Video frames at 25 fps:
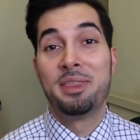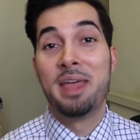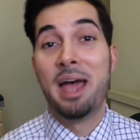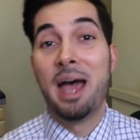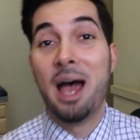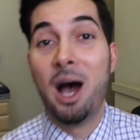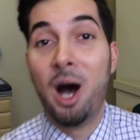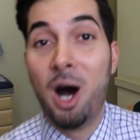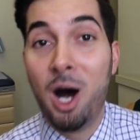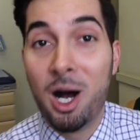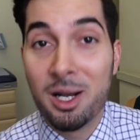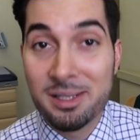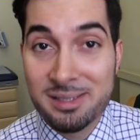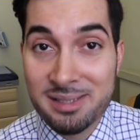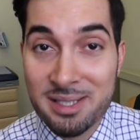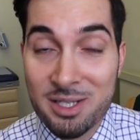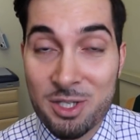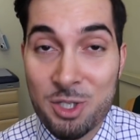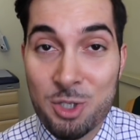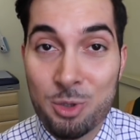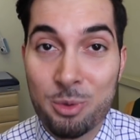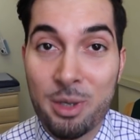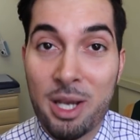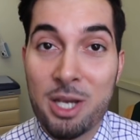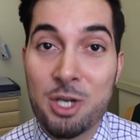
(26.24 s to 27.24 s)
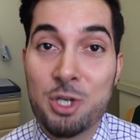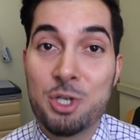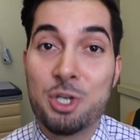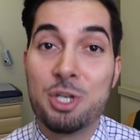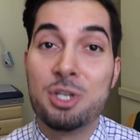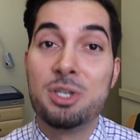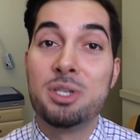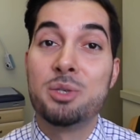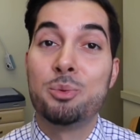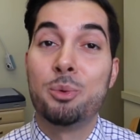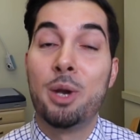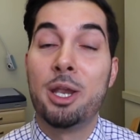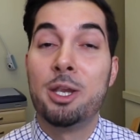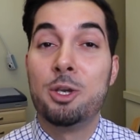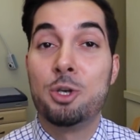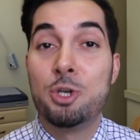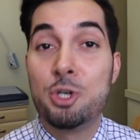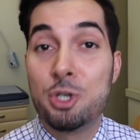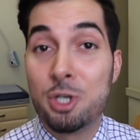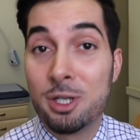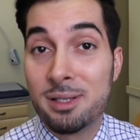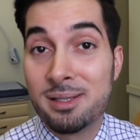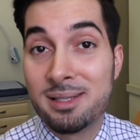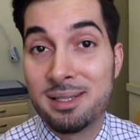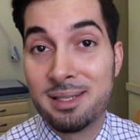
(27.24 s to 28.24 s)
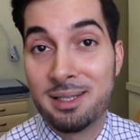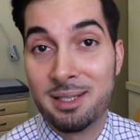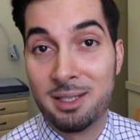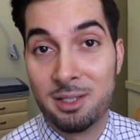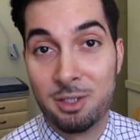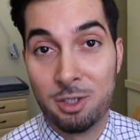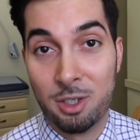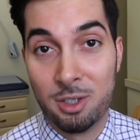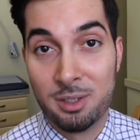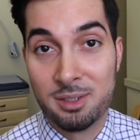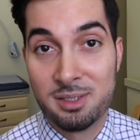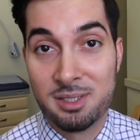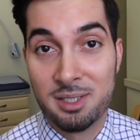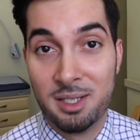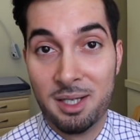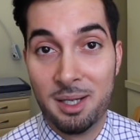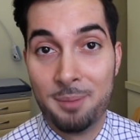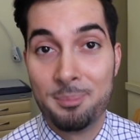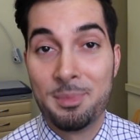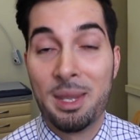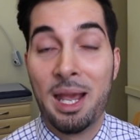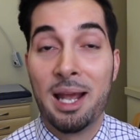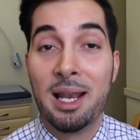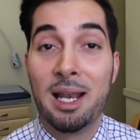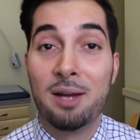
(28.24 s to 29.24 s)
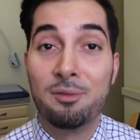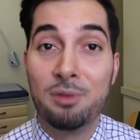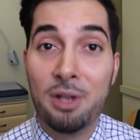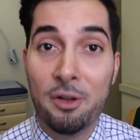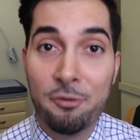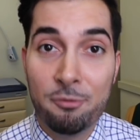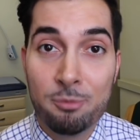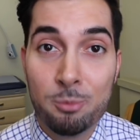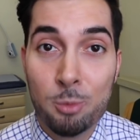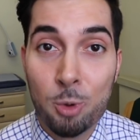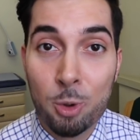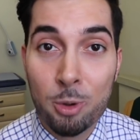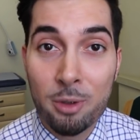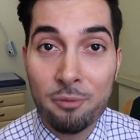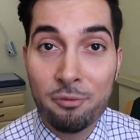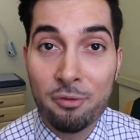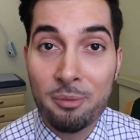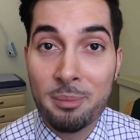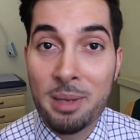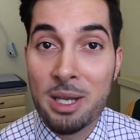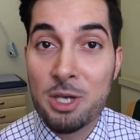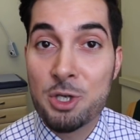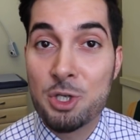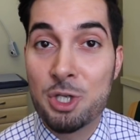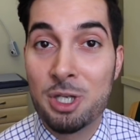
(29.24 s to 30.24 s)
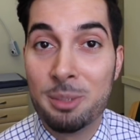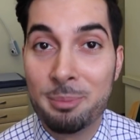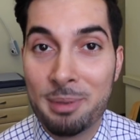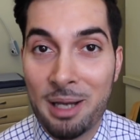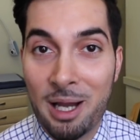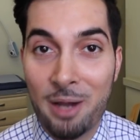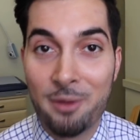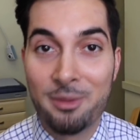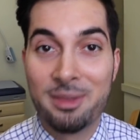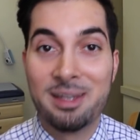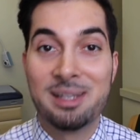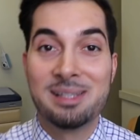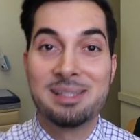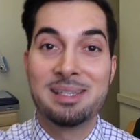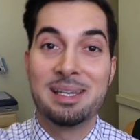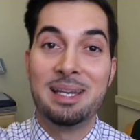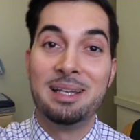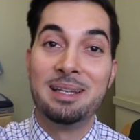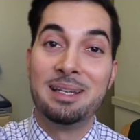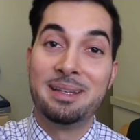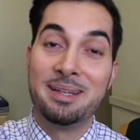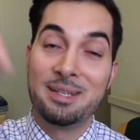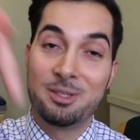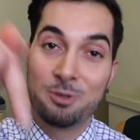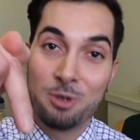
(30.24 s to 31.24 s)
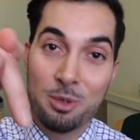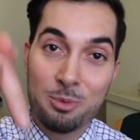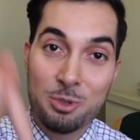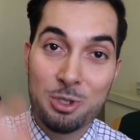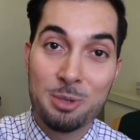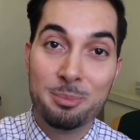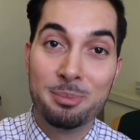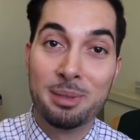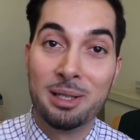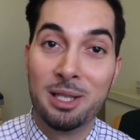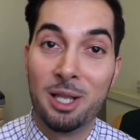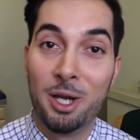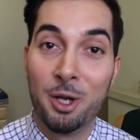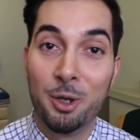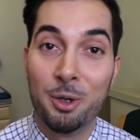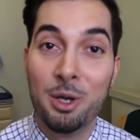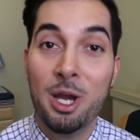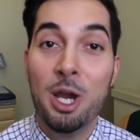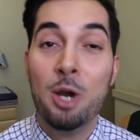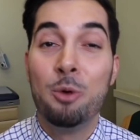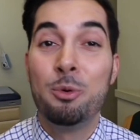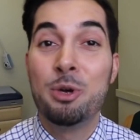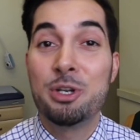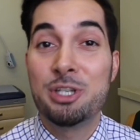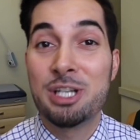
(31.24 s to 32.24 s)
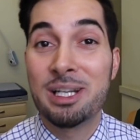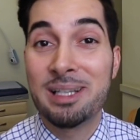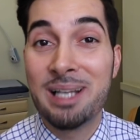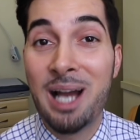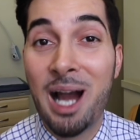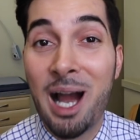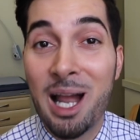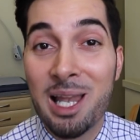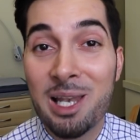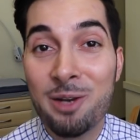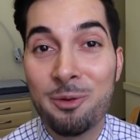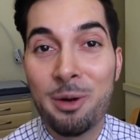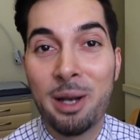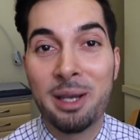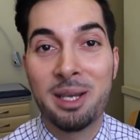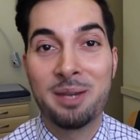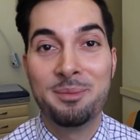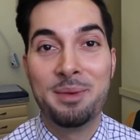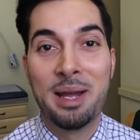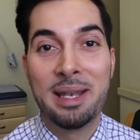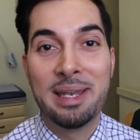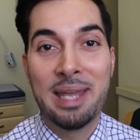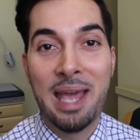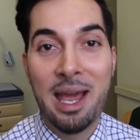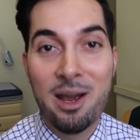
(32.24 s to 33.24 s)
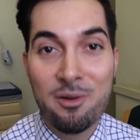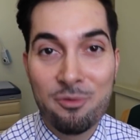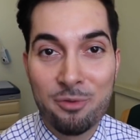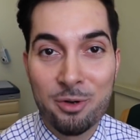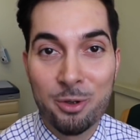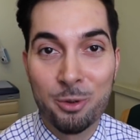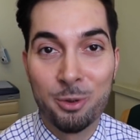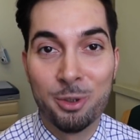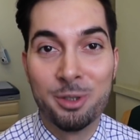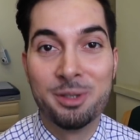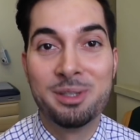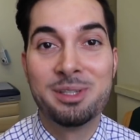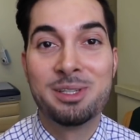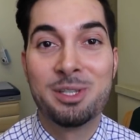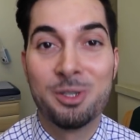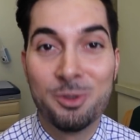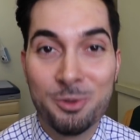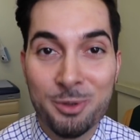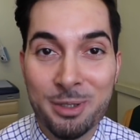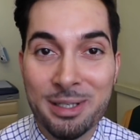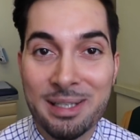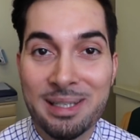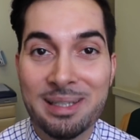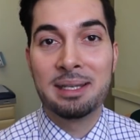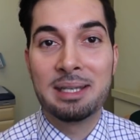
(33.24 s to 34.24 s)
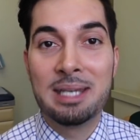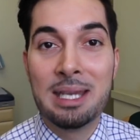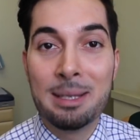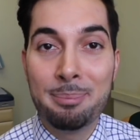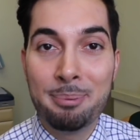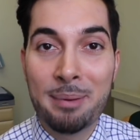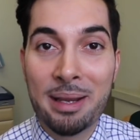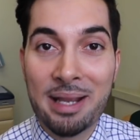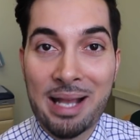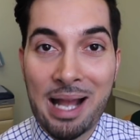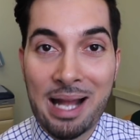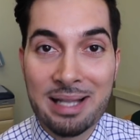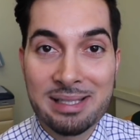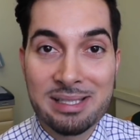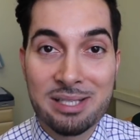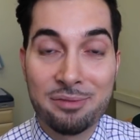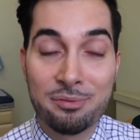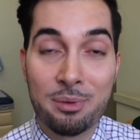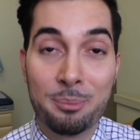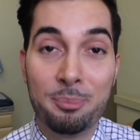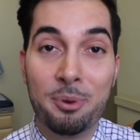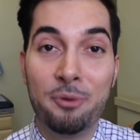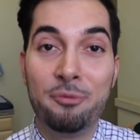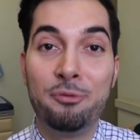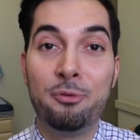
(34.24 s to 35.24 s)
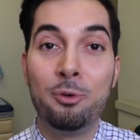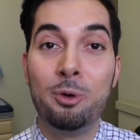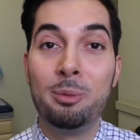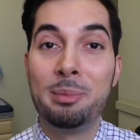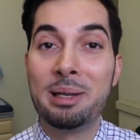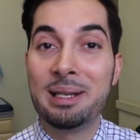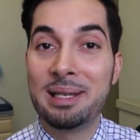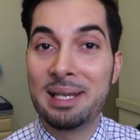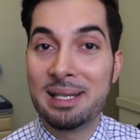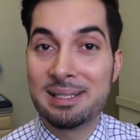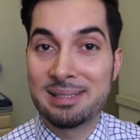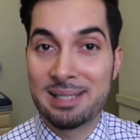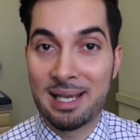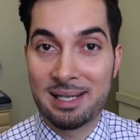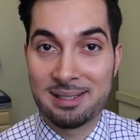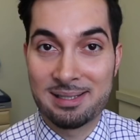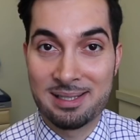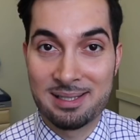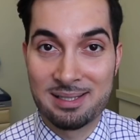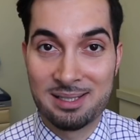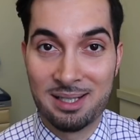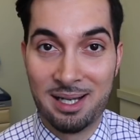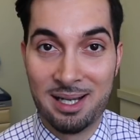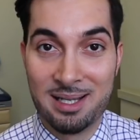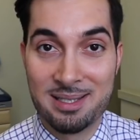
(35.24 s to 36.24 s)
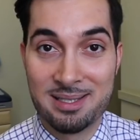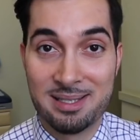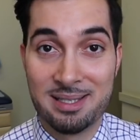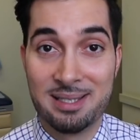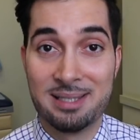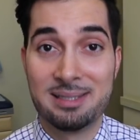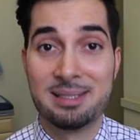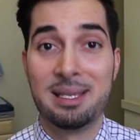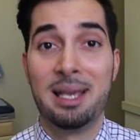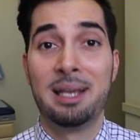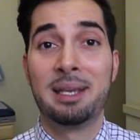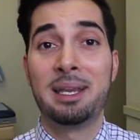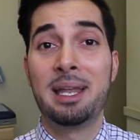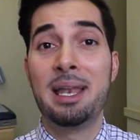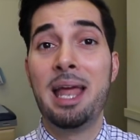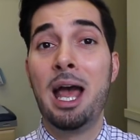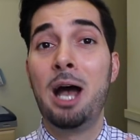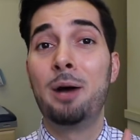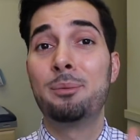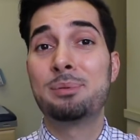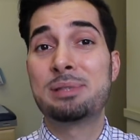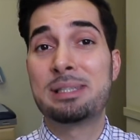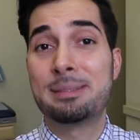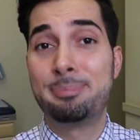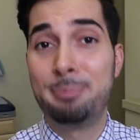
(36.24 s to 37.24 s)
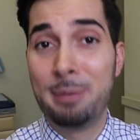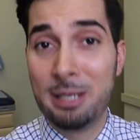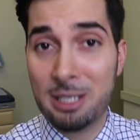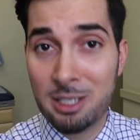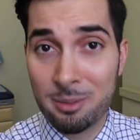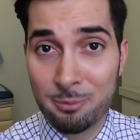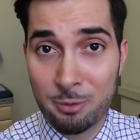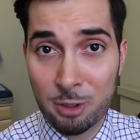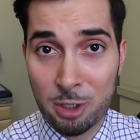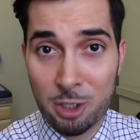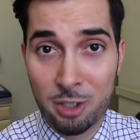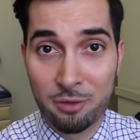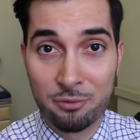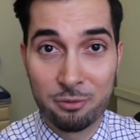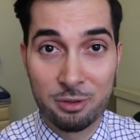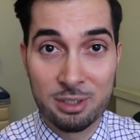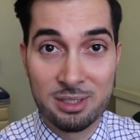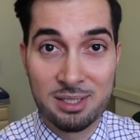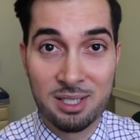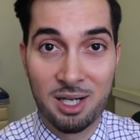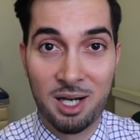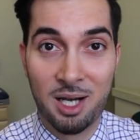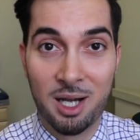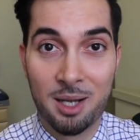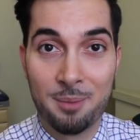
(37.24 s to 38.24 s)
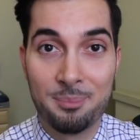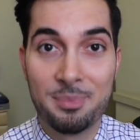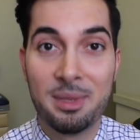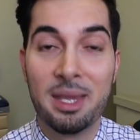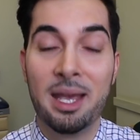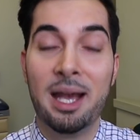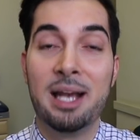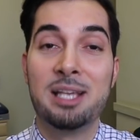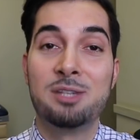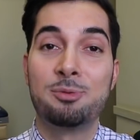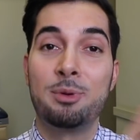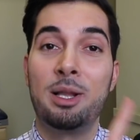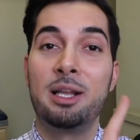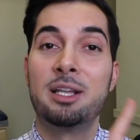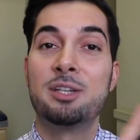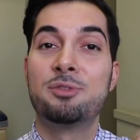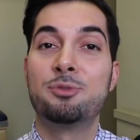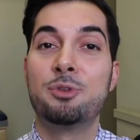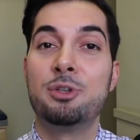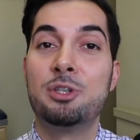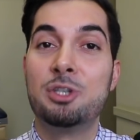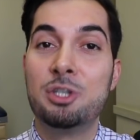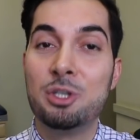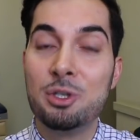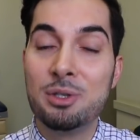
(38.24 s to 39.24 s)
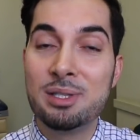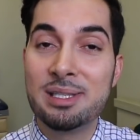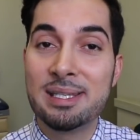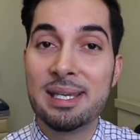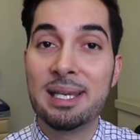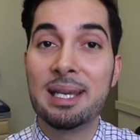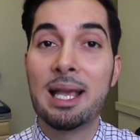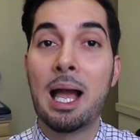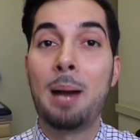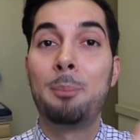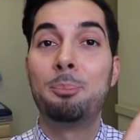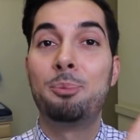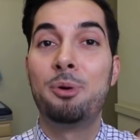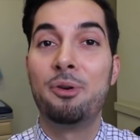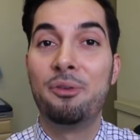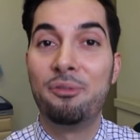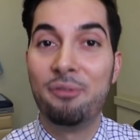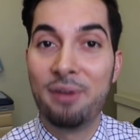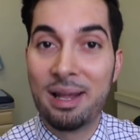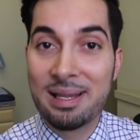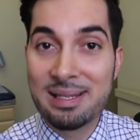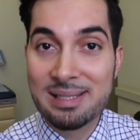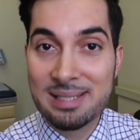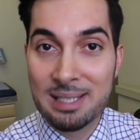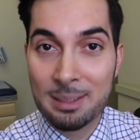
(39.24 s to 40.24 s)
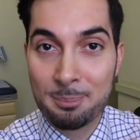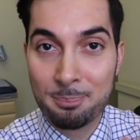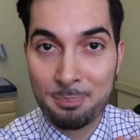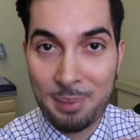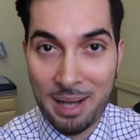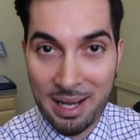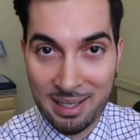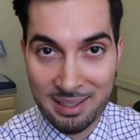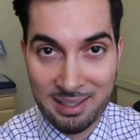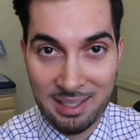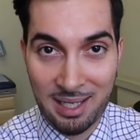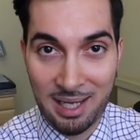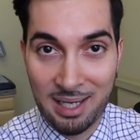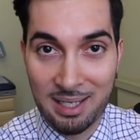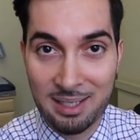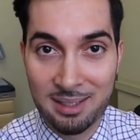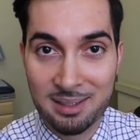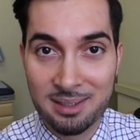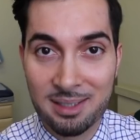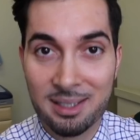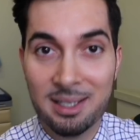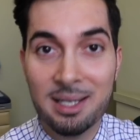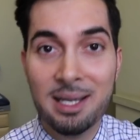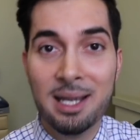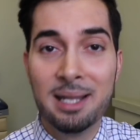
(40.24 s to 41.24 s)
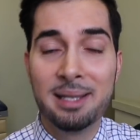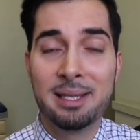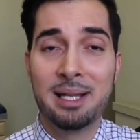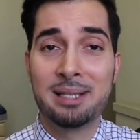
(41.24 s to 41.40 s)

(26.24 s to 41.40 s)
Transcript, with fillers: there are situations where you should see a doctor, and I've left more information about this in the description below, which I'd highly recommend everyone to read. Keeping active and performing these exercises can help speed up recovery time, as well as reducing and preventing backache.